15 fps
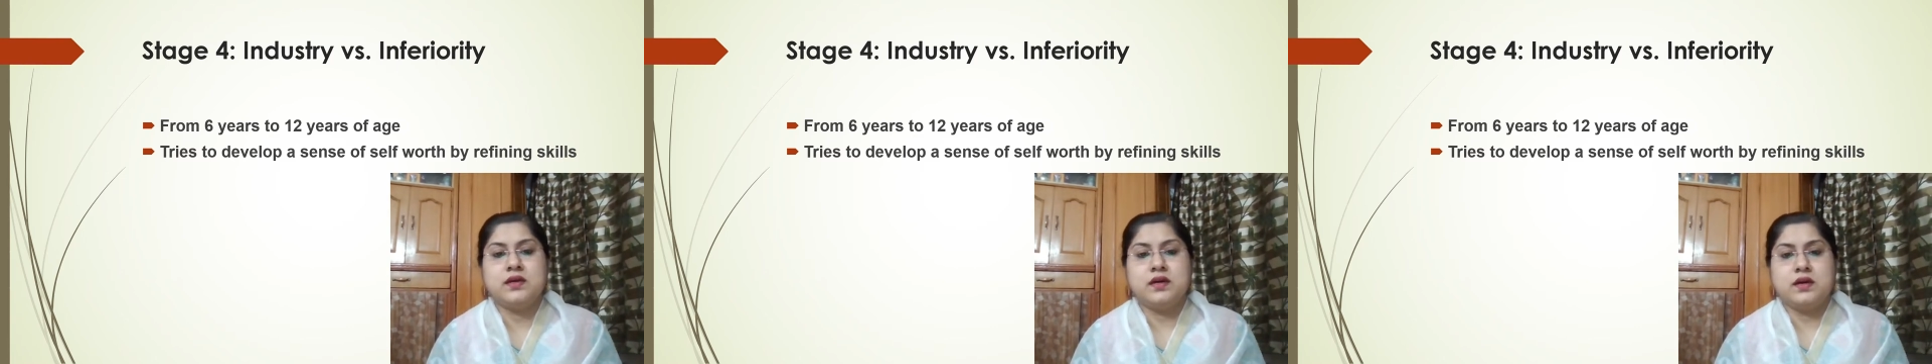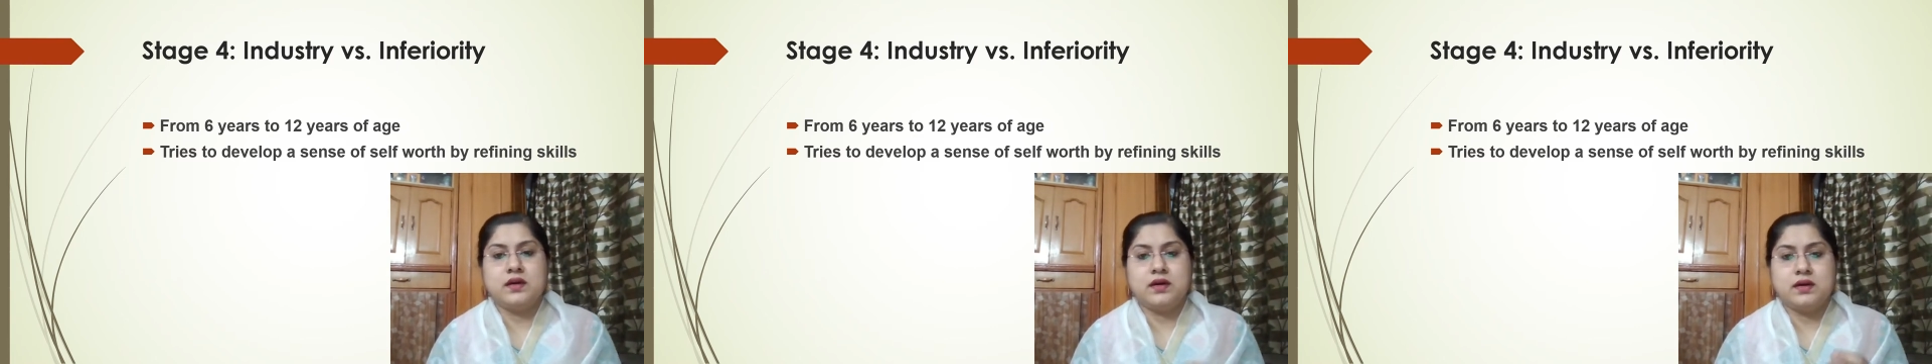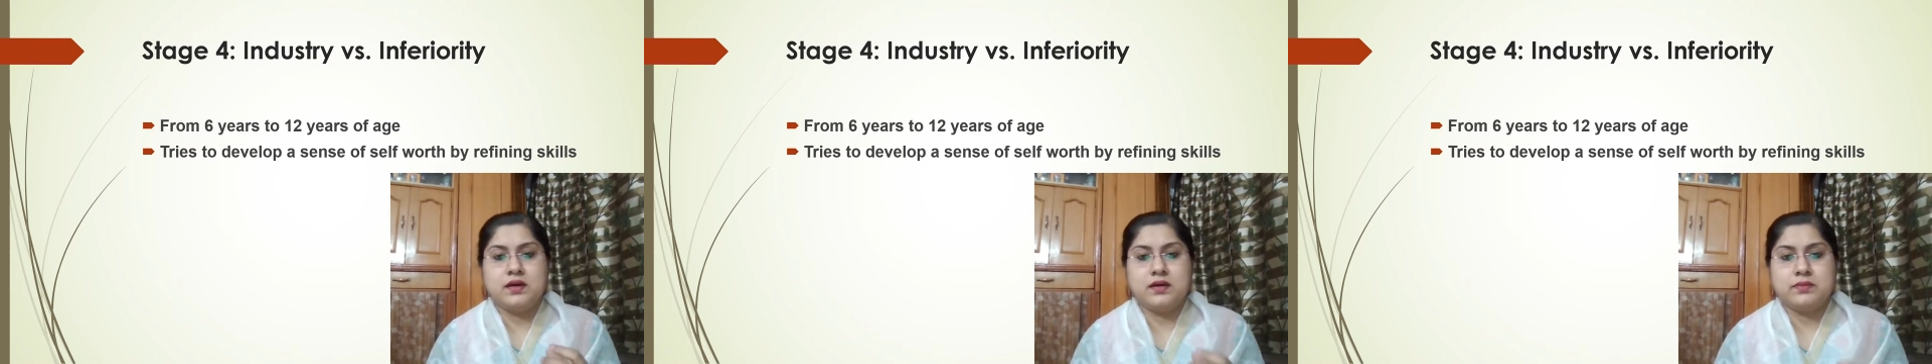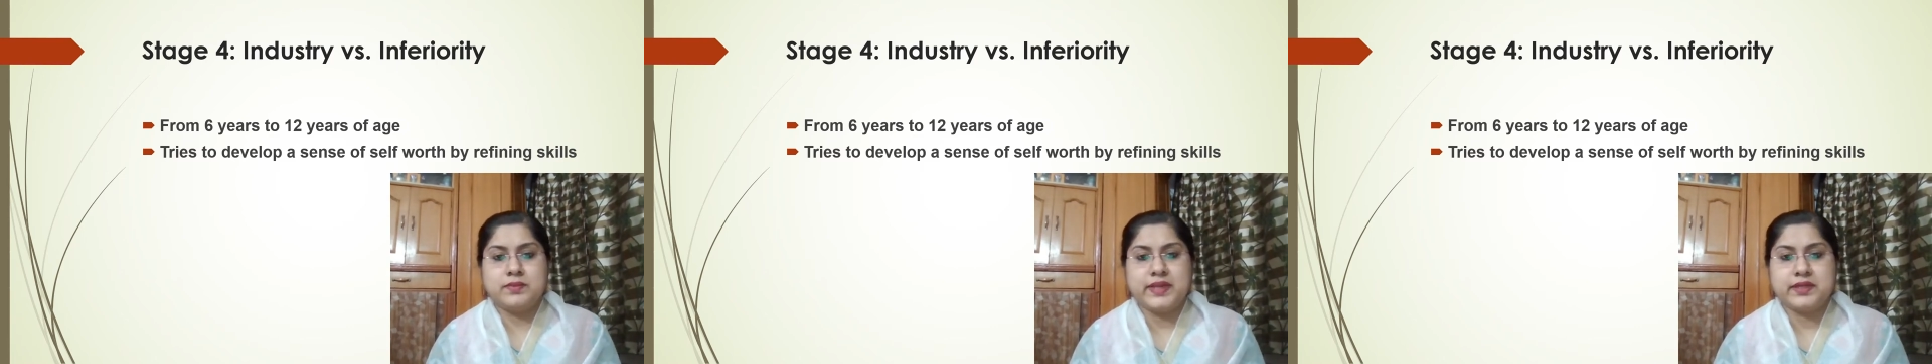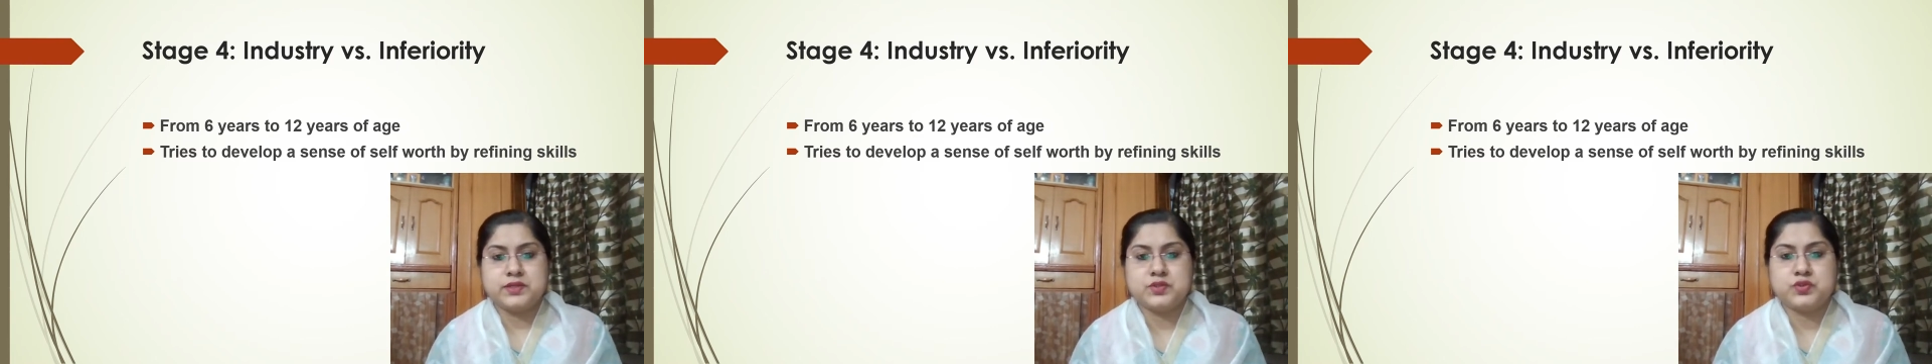uh,
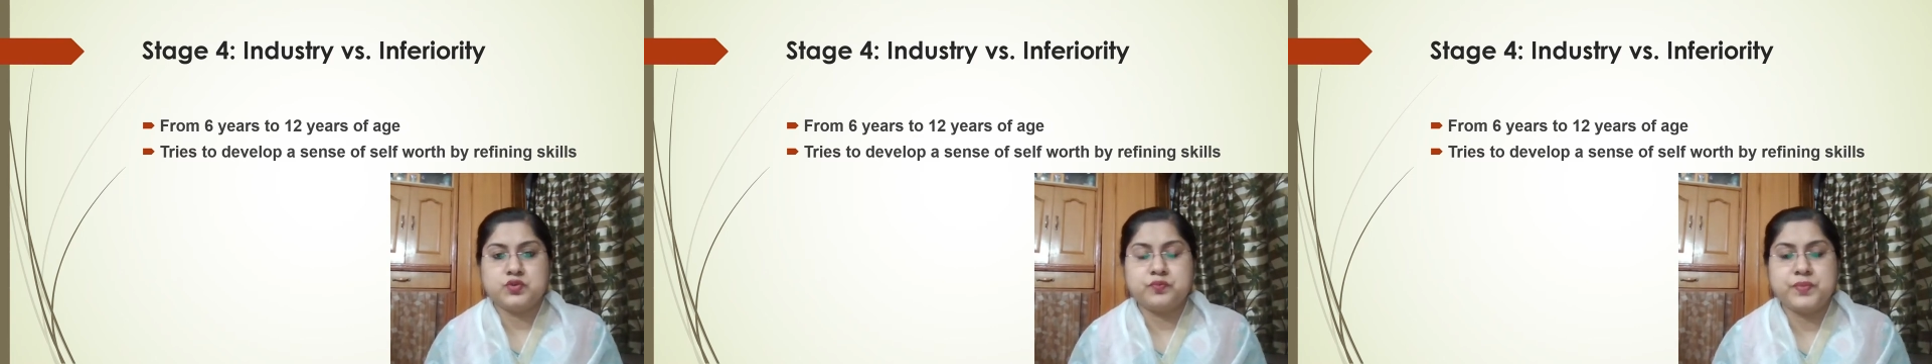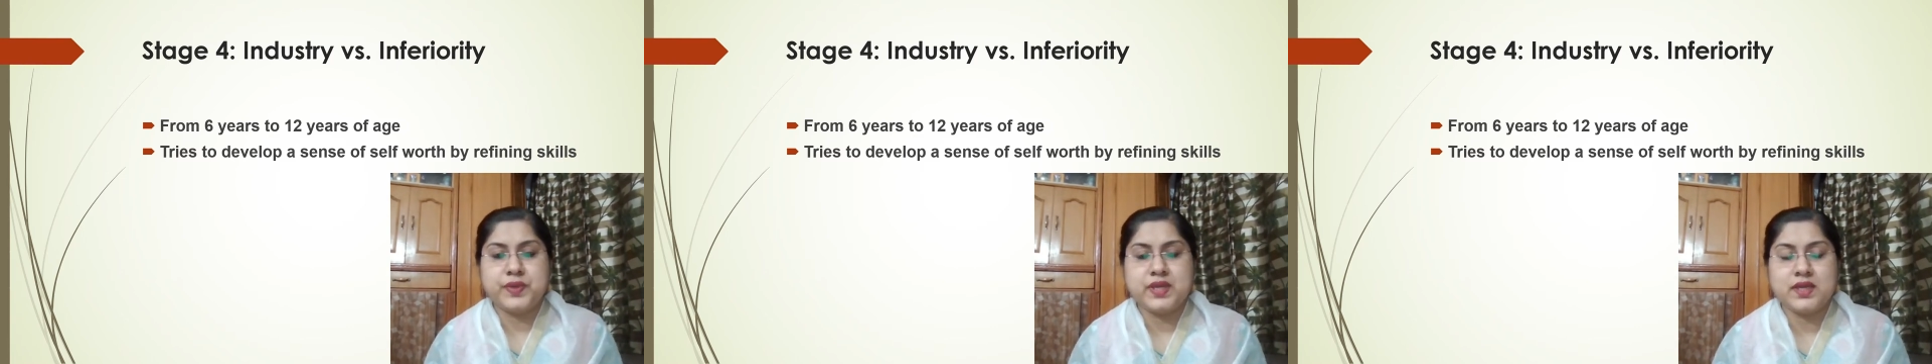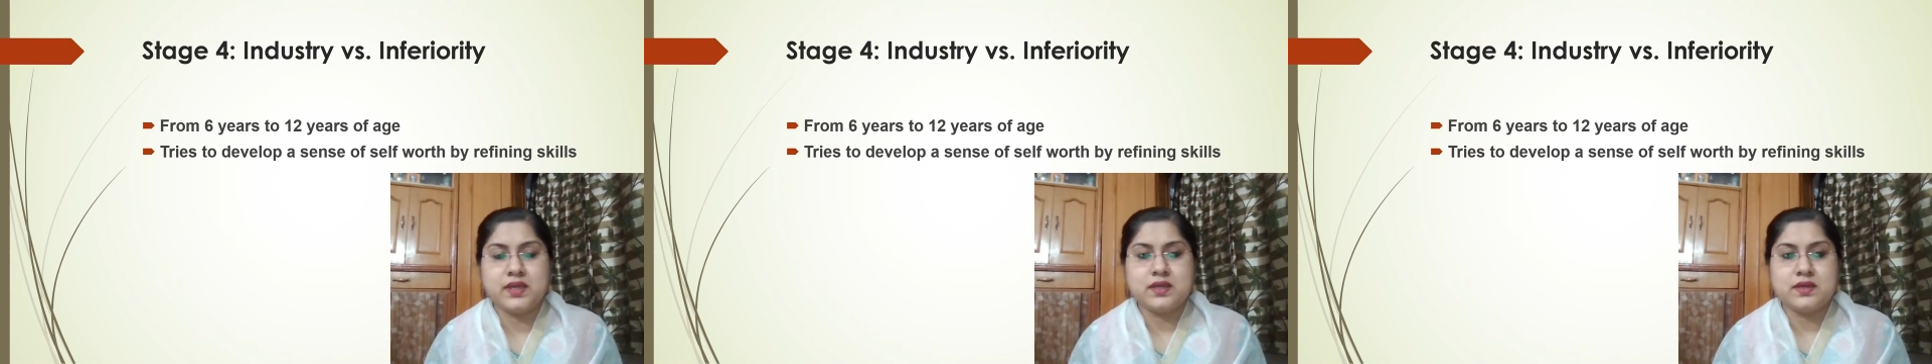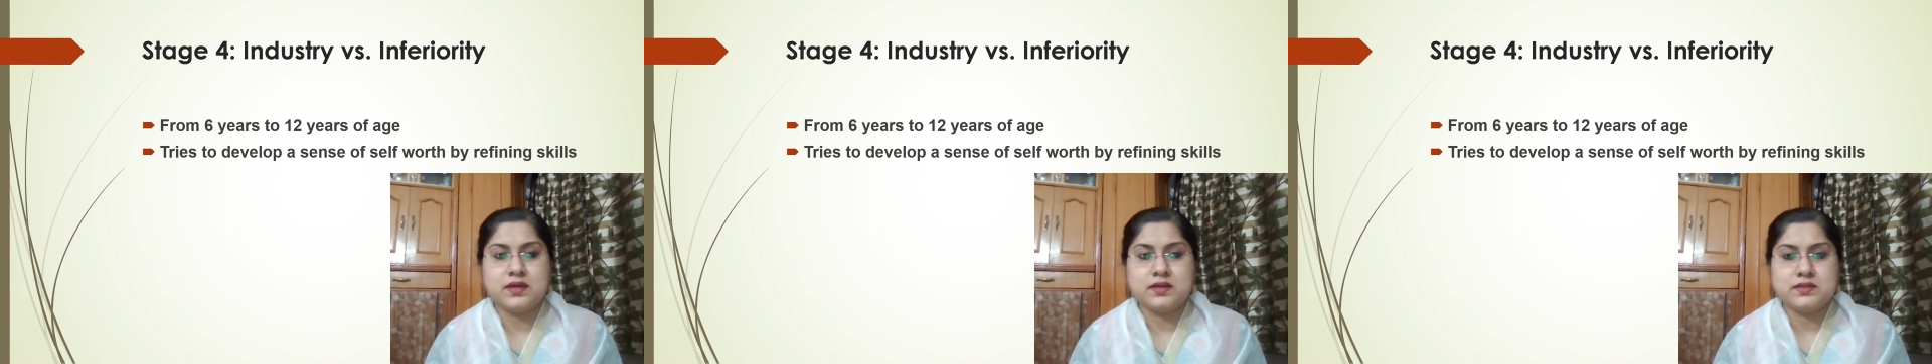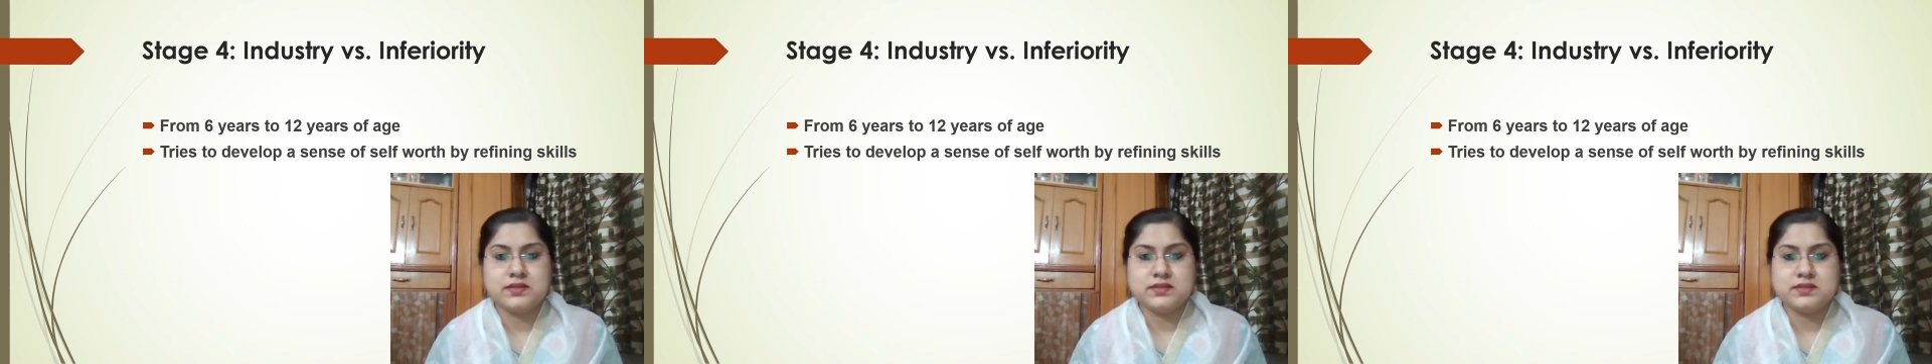like to be uh,